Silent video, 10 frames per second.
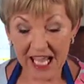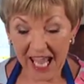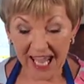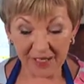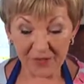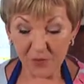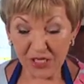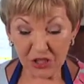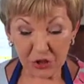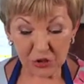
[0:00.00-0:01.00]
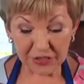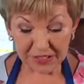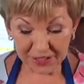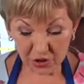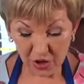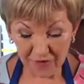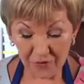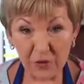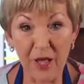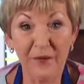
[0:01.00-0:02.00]
And I mean, when you look at this
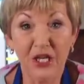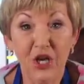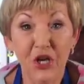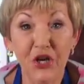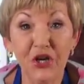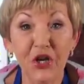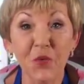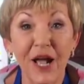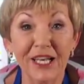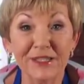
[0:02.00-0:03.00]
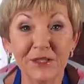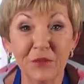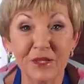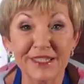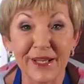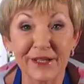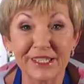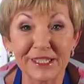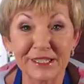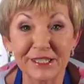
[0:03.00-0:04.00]
trifle, I mean, who knew weight loss could be so
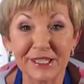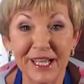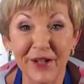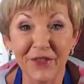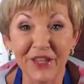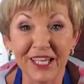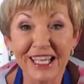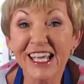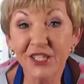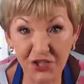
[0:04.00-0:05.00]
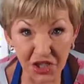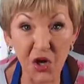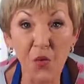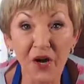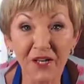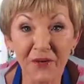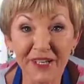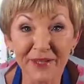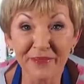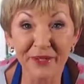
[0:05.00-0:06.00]
deliciously healthy? Do you want to
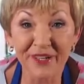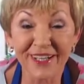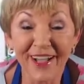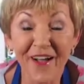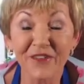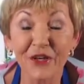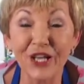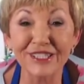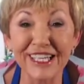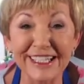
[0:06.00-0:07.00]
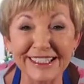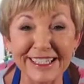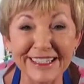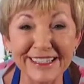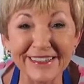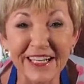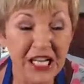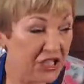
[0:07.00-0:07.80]
win a book? Of course you do.